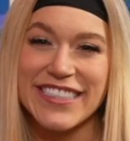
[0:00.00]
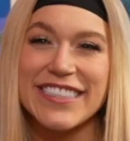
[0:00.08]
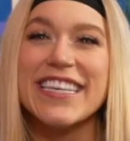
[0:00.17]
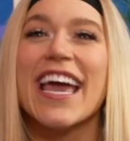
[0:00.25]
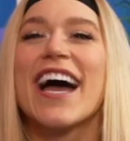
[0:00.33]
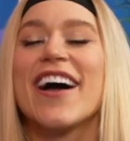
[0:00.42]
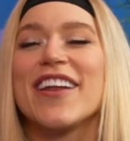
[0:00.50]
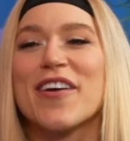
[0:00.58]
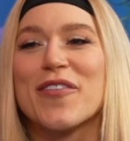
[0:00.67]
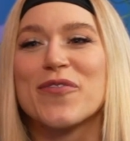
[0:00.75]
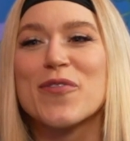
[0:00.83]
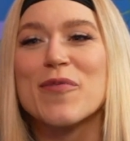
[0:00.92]
Yeah, I know.
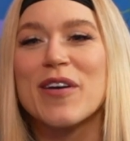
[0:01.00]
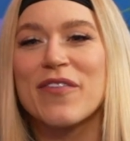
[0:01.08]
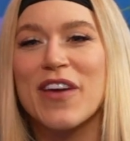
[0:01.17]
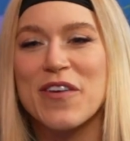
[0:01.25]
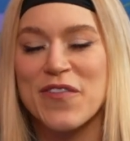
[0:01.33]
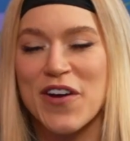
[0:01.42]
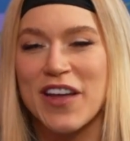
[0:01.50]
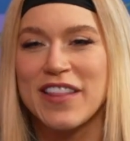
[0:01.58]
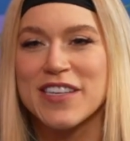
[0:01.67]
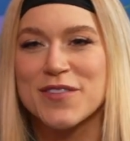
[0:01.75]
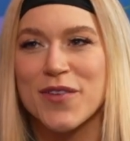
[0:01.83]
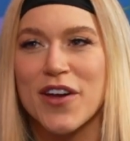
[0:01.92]
Yeah. For my faith fight in
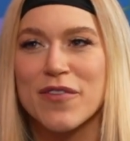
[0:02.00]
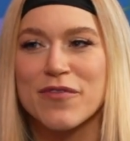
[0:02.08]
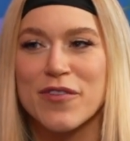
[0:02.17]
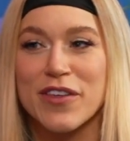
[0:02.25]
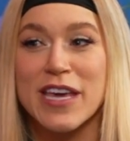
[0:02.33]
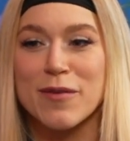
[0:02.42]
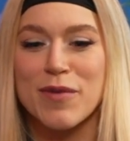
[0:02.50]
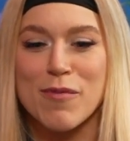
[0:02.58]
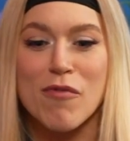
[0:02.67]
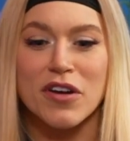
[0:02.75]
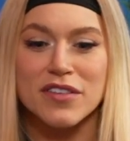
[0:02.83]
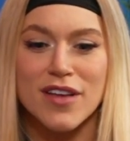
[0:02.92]
this fight, for the
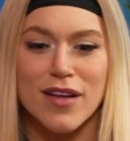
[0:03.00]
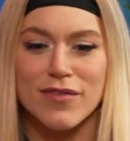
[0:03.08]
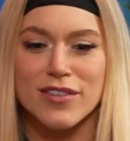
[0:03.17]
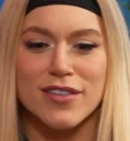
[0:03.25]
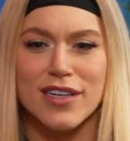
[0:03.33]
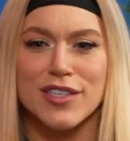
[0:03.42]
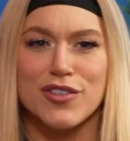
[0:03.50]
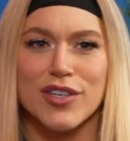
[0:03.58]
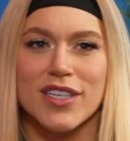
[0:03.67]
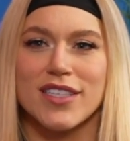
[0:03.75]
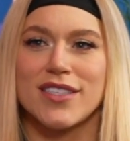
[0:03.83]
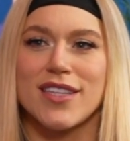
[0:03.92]
Kingpin ones, I'm just like,
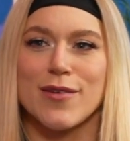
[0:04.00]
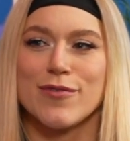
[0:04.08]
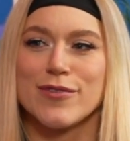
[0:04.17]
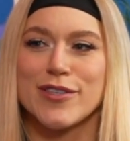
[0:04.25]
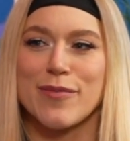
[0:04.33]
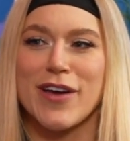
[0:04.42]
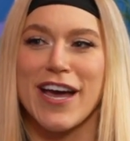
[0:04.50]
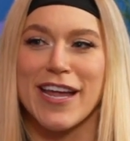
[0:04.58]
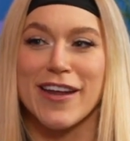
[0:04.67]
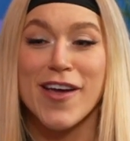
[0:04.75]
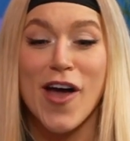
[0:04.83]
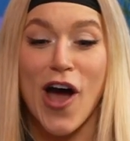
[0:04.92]
jinx, they were all so
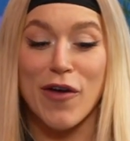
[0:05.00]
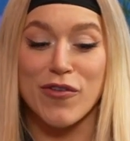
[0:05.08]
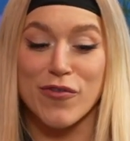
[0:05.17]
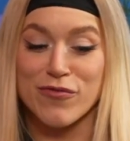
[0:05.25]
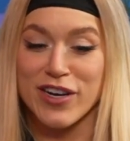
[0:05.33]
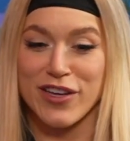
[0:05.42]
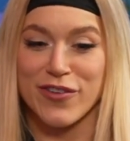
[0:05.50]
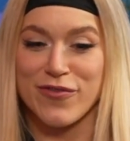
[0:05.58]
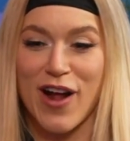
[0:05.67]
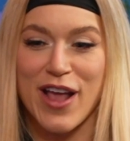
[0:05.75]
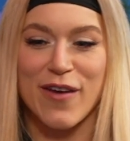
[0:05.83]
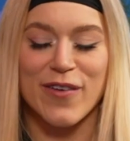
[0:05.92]
bad. I've got a really good
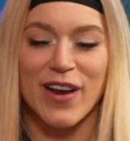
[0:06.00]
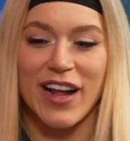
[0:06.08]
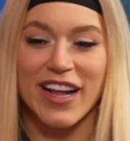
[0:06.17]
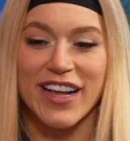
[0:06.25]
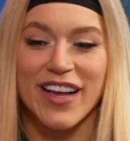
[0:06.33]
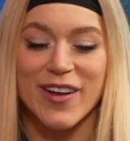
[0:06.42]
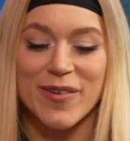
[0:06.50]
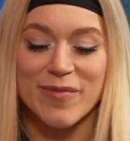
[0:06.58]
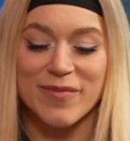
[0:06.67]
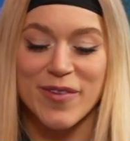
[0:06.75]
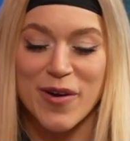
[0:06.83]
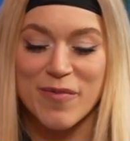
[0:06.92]
rate on, like,
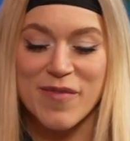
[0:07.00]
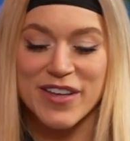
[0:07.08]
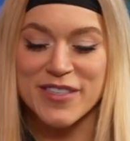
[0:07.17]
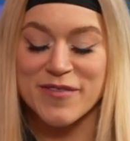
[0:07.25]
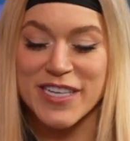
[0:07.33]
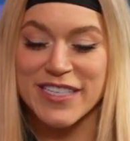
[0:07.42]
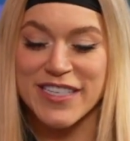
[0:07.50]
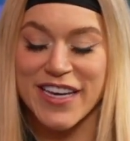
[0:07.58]
on Misfits,